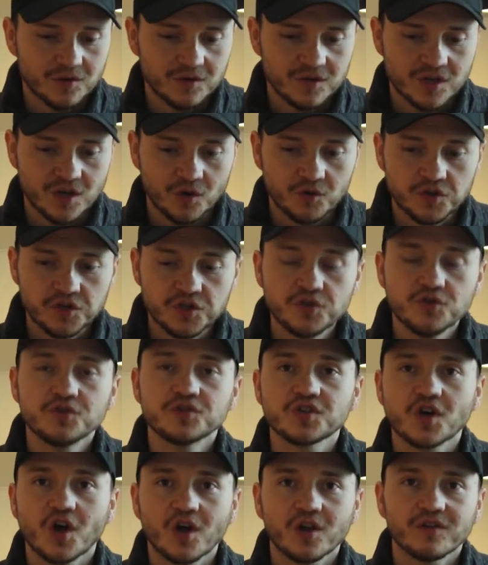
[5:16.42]

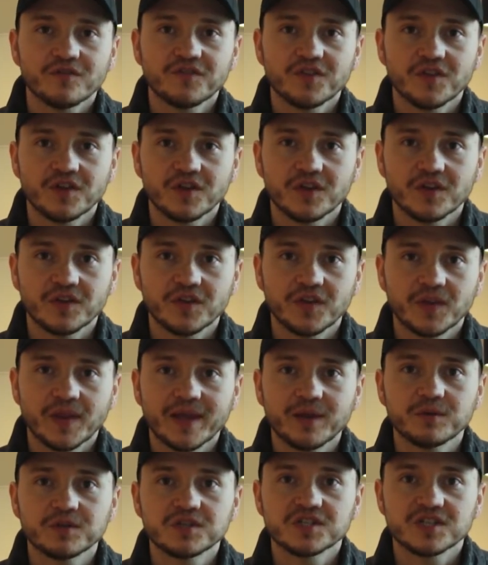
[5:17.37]
use all of the
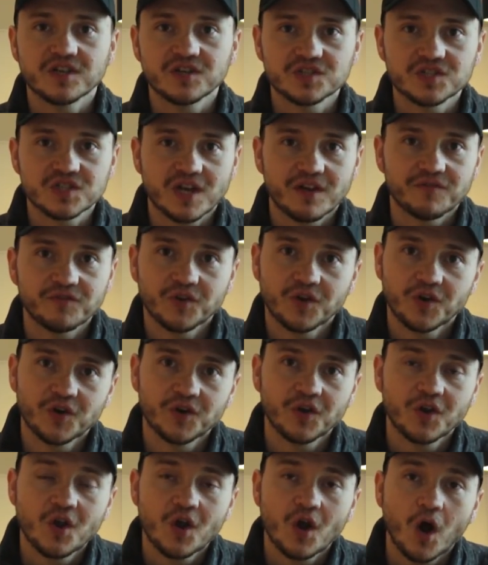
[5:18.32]
language skills that I've
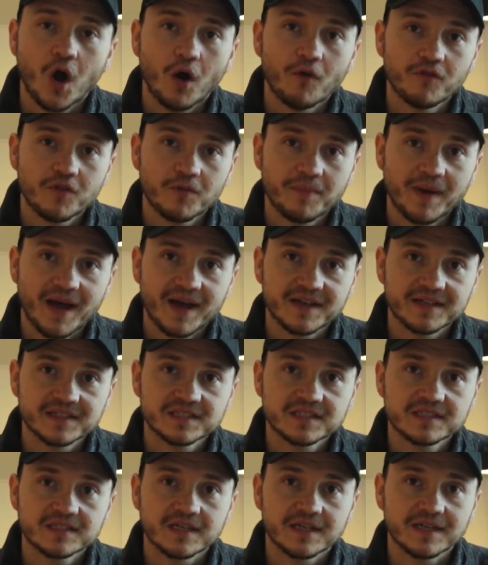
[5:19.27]
learned over the
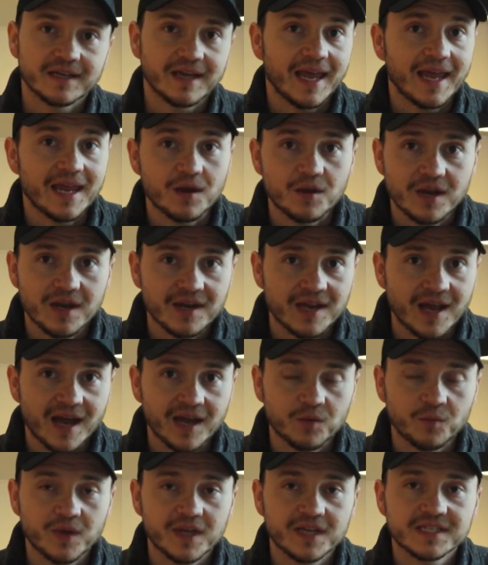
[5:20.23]
past
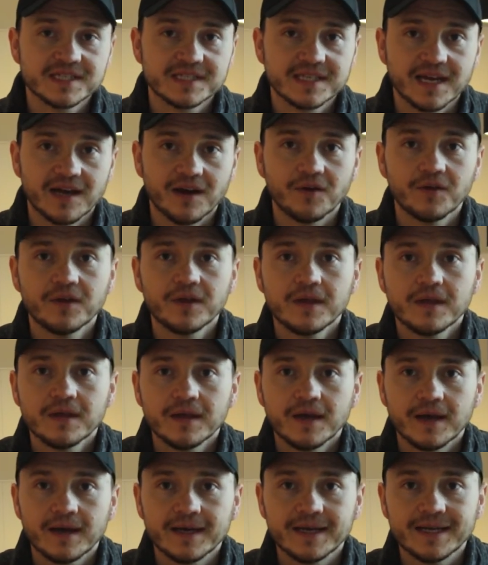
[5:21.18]
8-9 weeks now
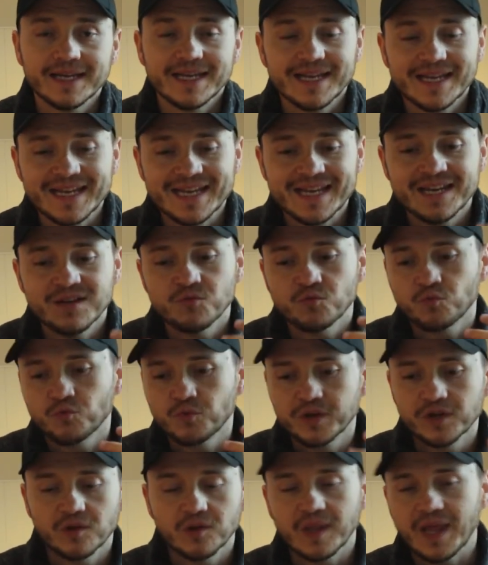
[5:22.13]
in
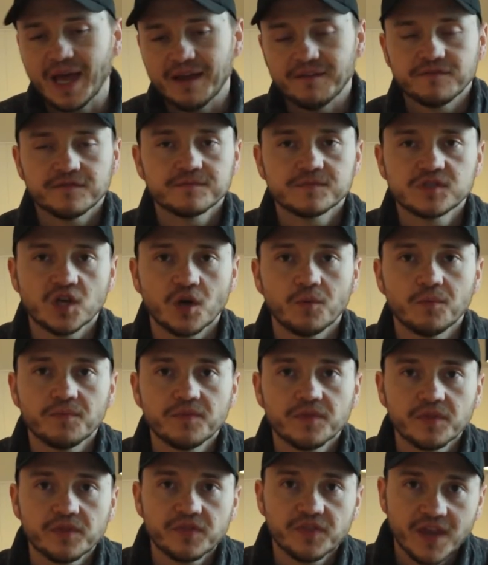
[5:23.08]
real life.
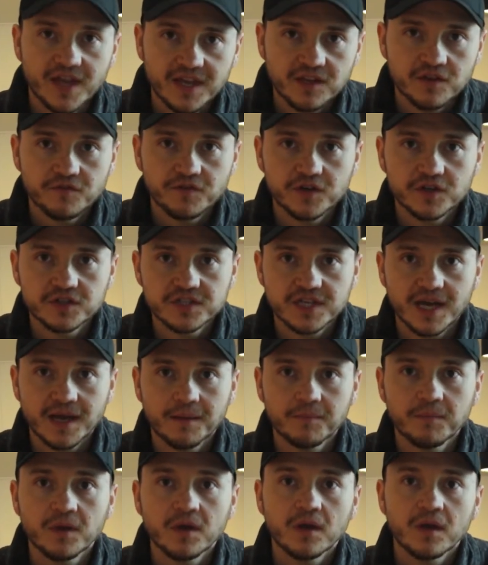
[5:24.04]
So thank you for your
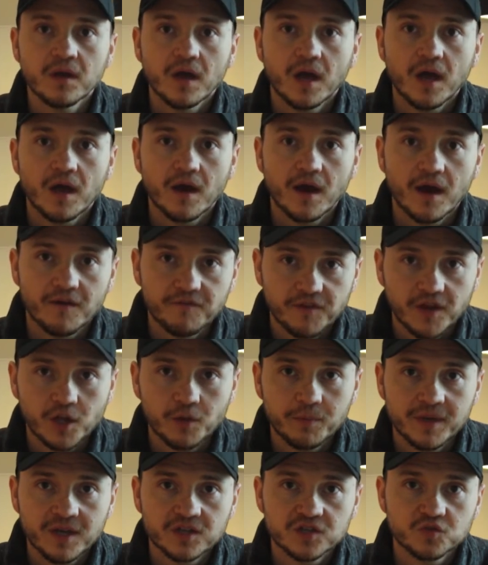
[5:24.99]
time.
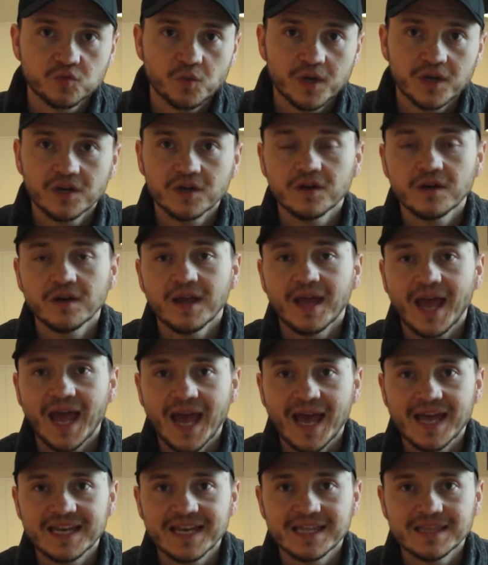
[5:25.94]
Follow me on Twitter
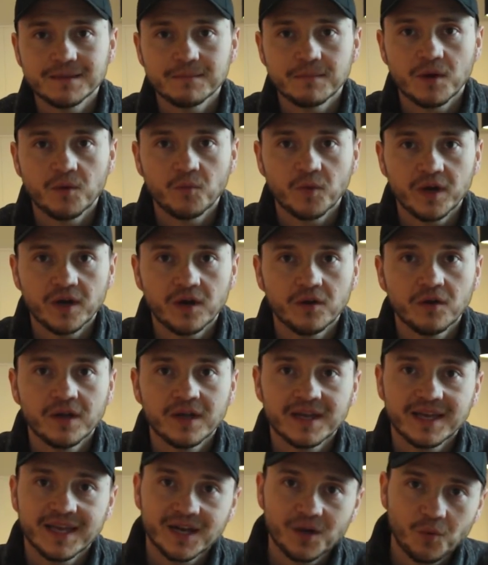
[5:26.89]
at Nathan
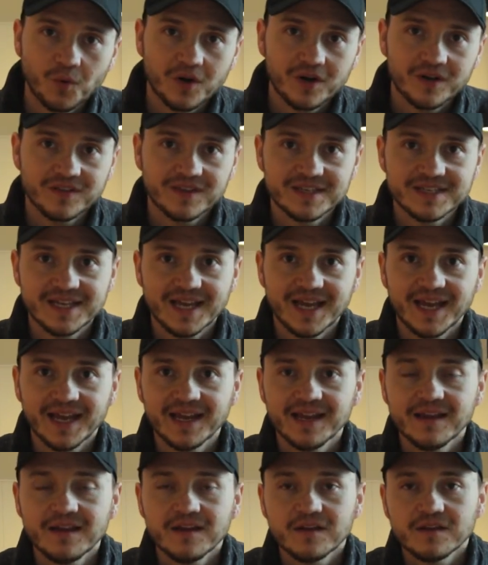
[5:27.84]
Manuel. Get a word of the
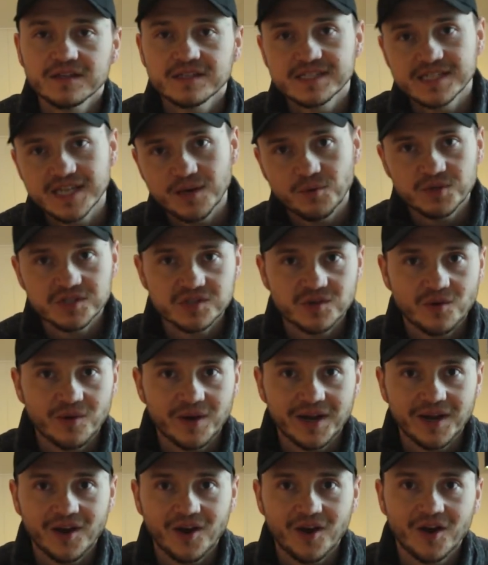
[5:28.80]
day, see what's
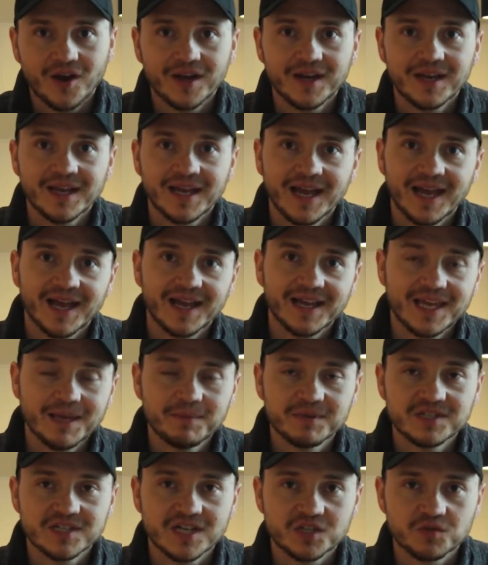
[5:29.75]
going on, and
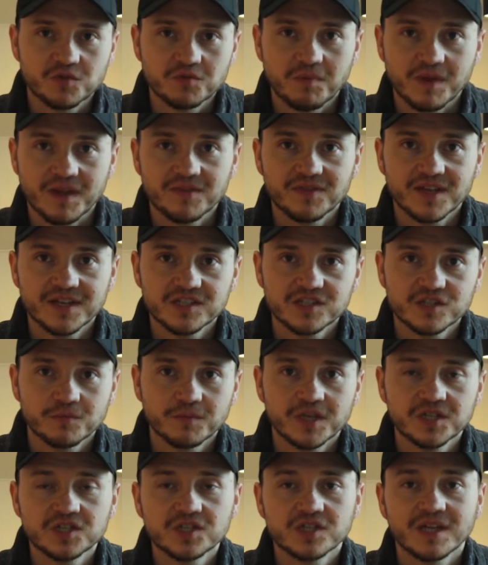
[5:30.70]
keep in touch with me. Thanks so
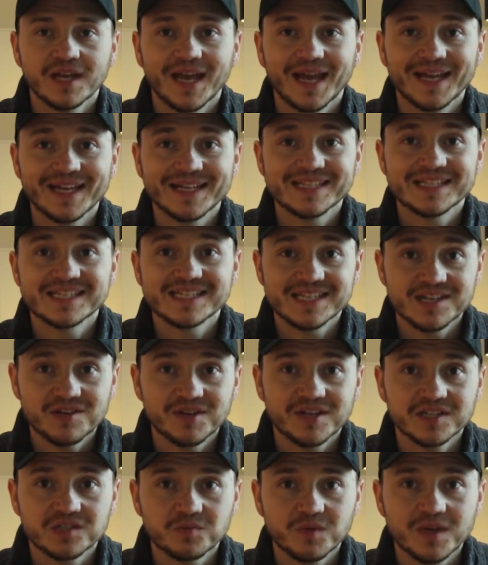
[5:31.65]
much, and see you
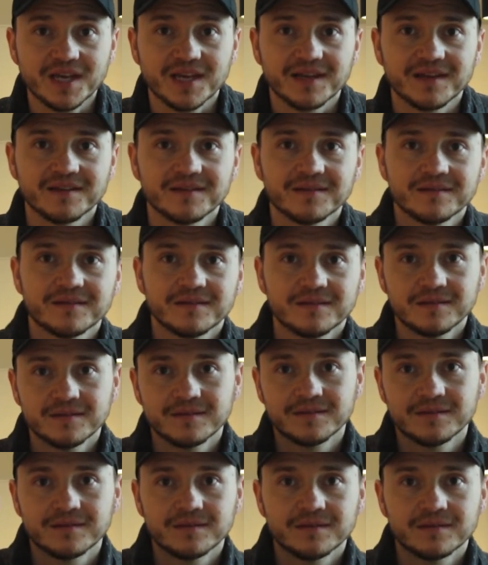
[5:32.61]
next week.
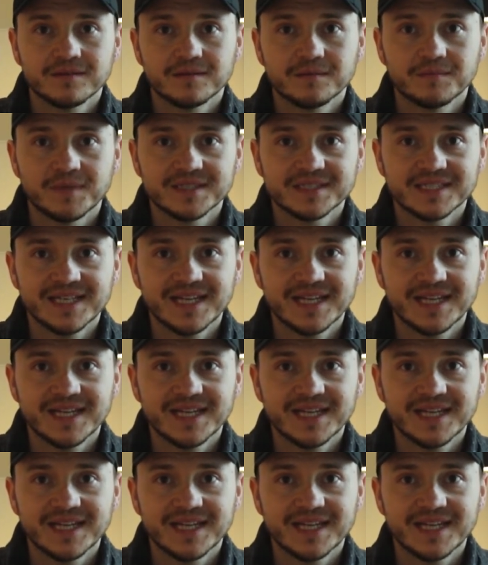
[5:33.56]
Once